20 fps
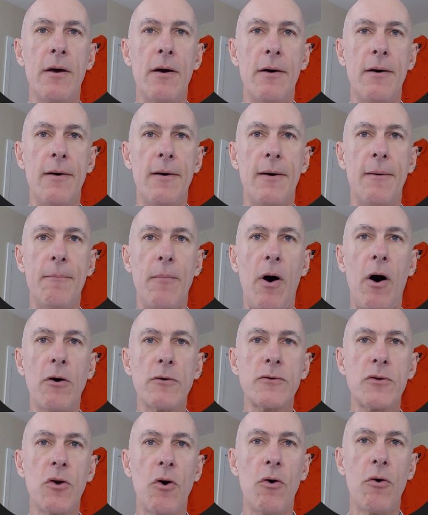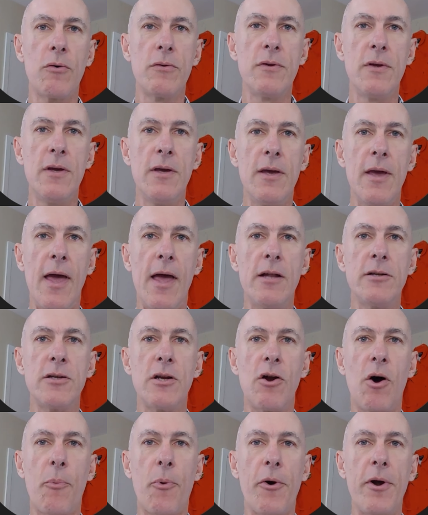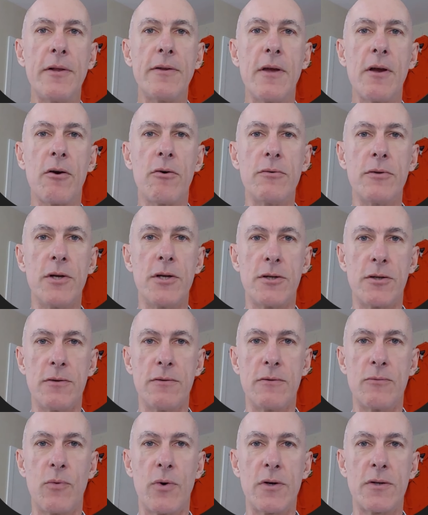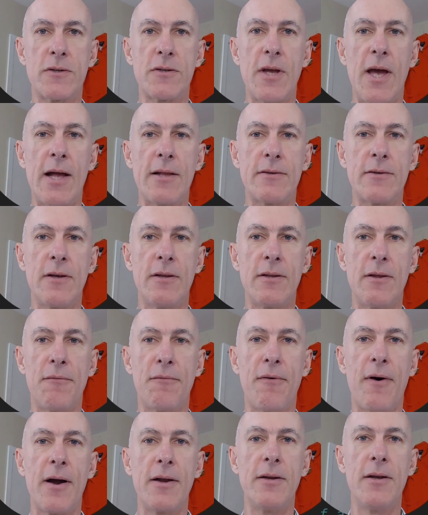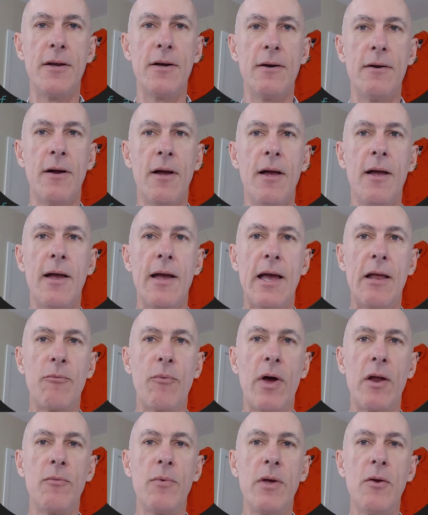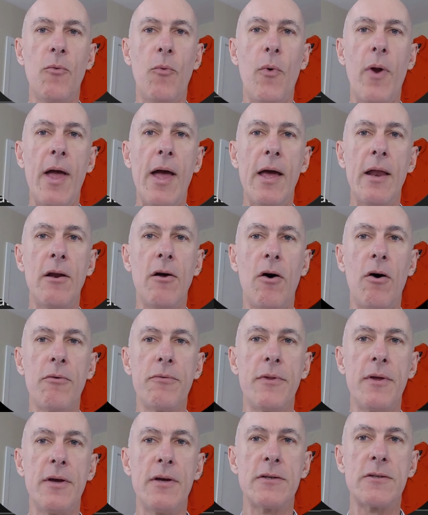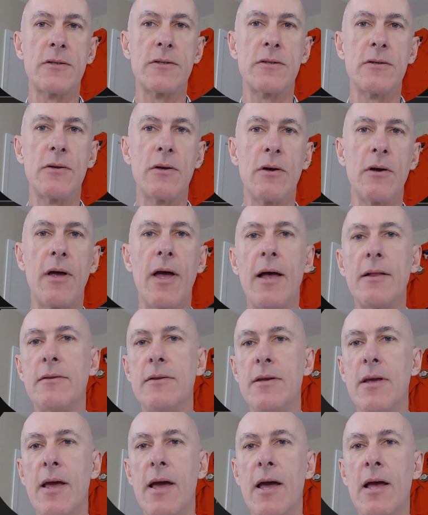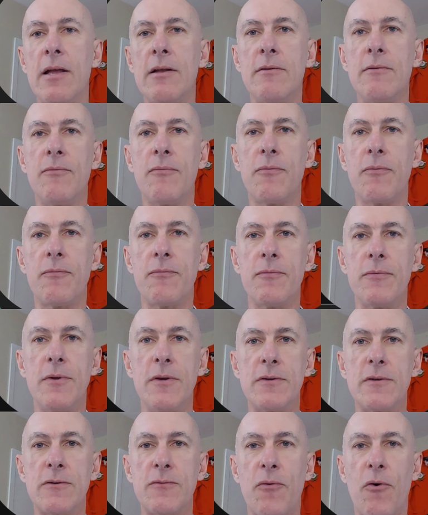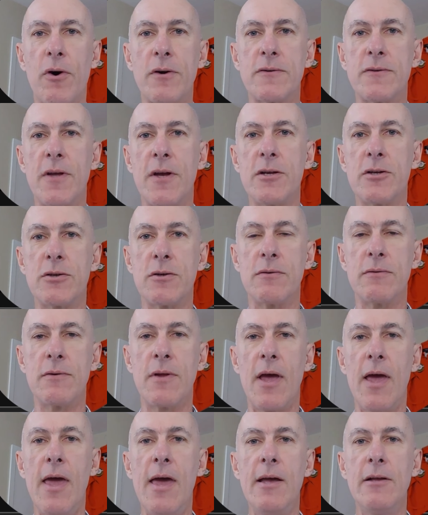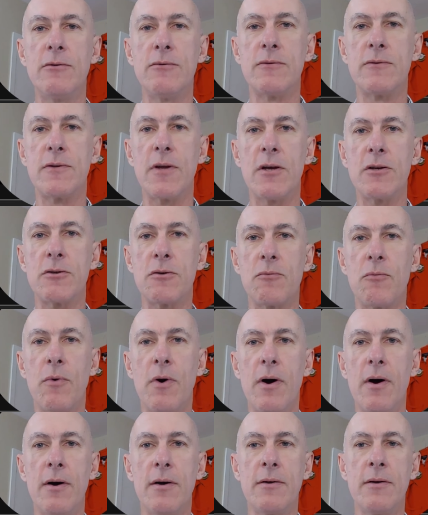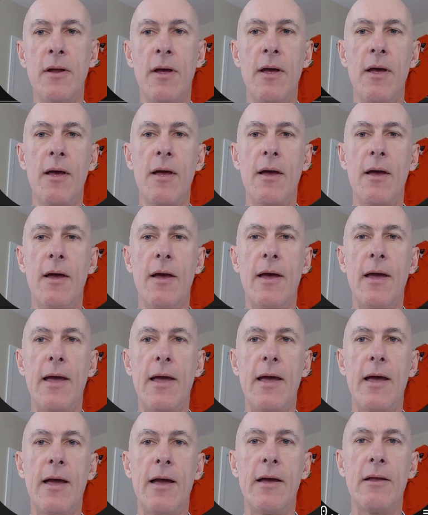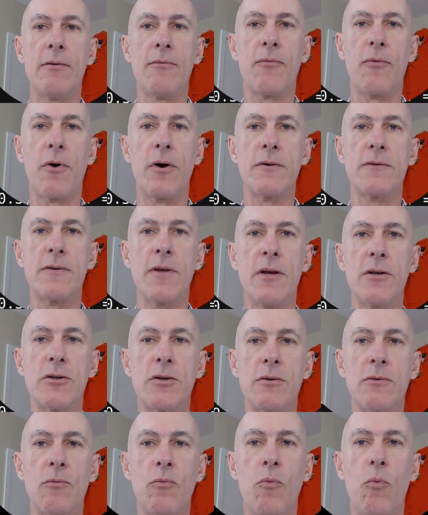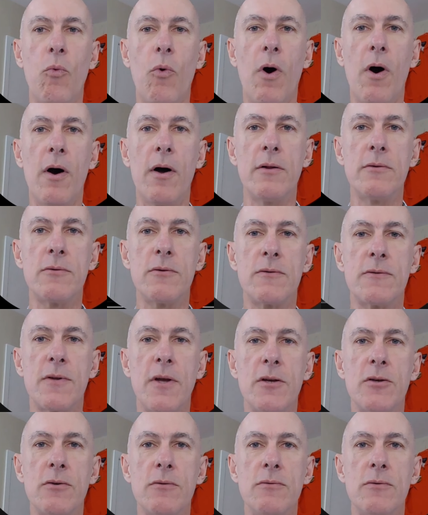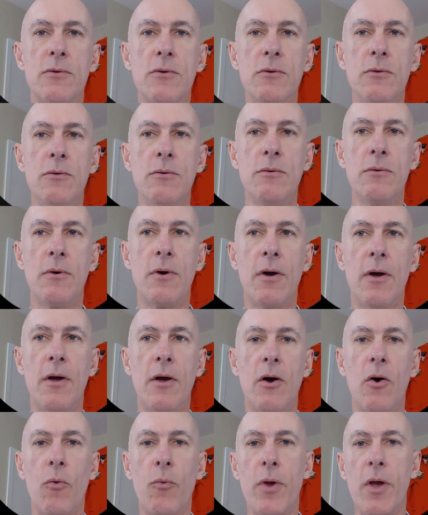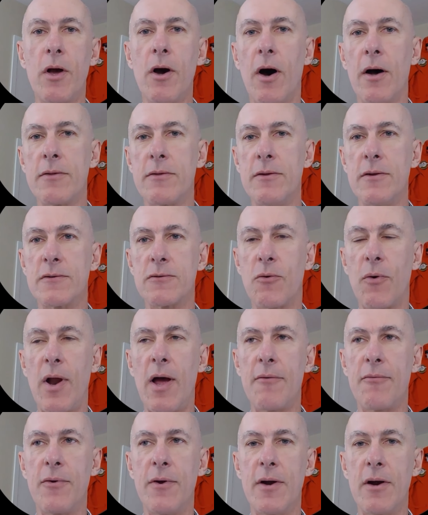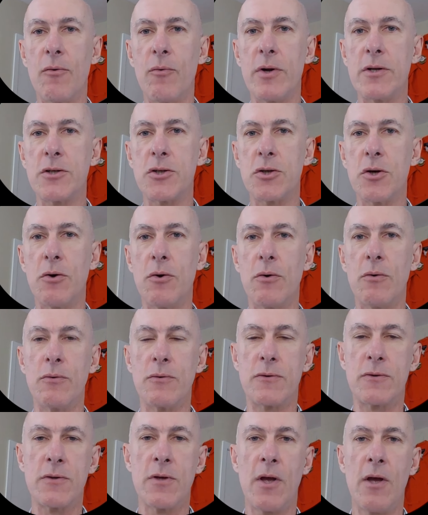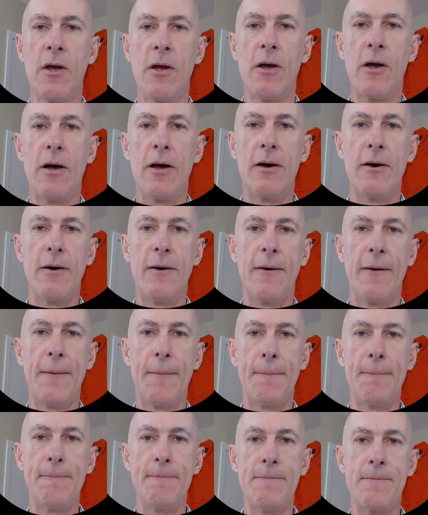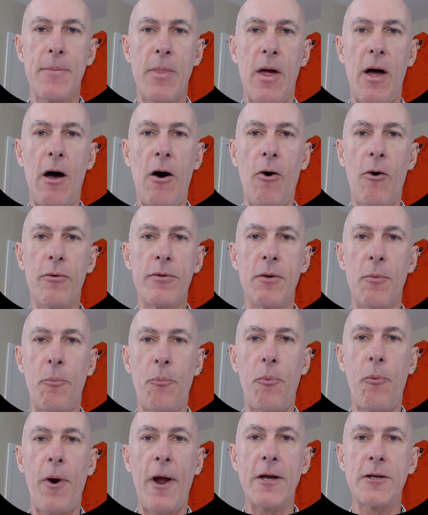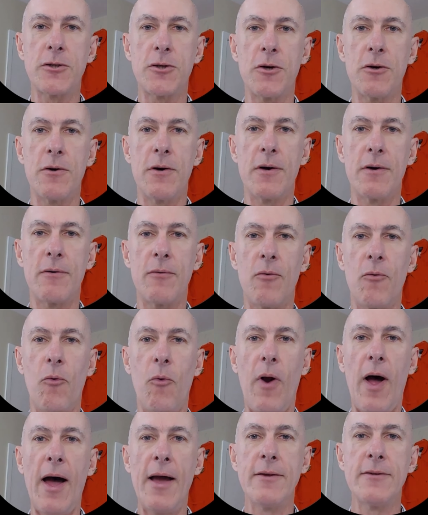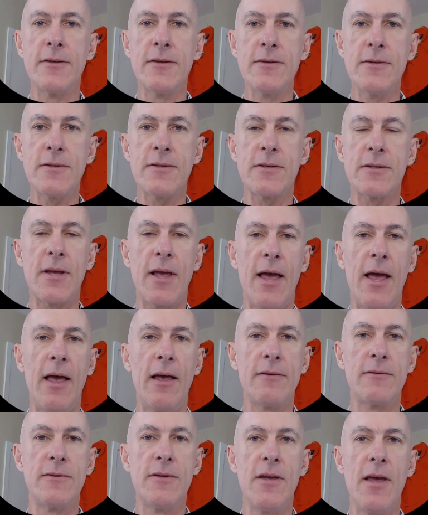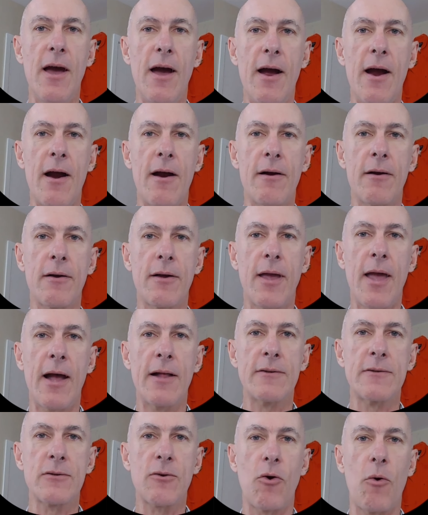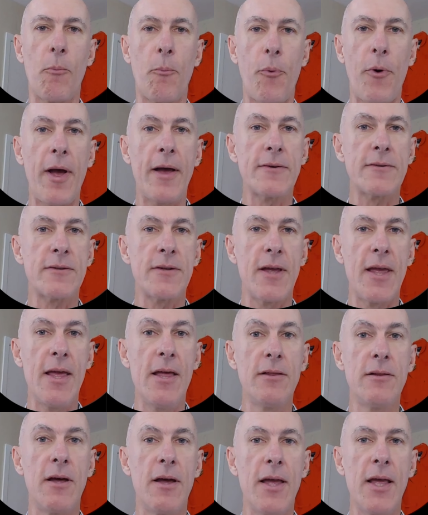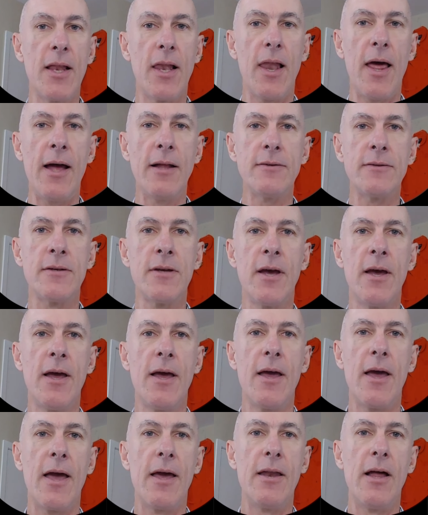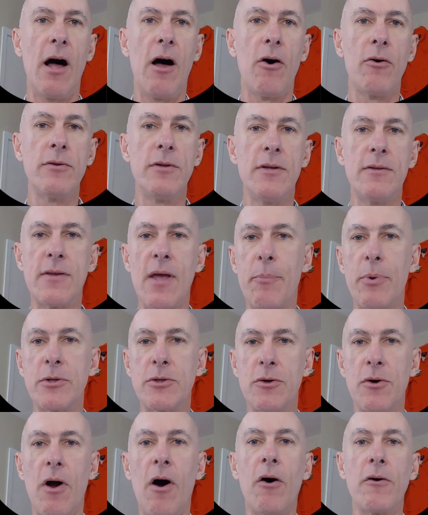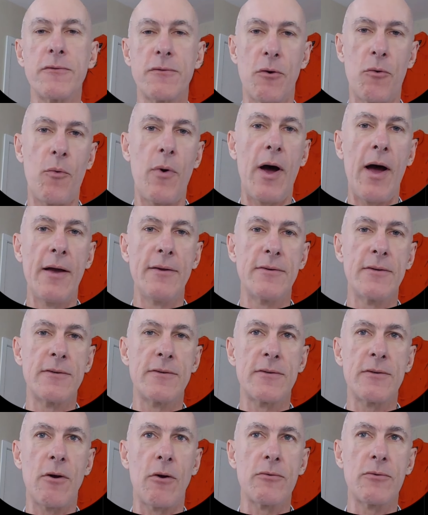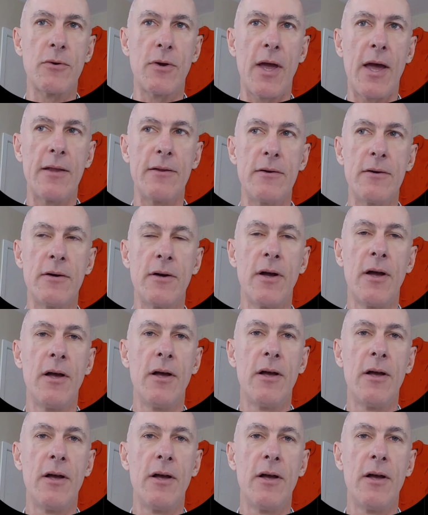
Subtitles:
Also the engine operating conditions were set and defined here. And when we ran all this at the end, this is for station A to station 1, and for station 1 to station 2, we got this graph here which shows how the pressure rises as the air gets compressed in the inlet, and how the temperature also rises altogether.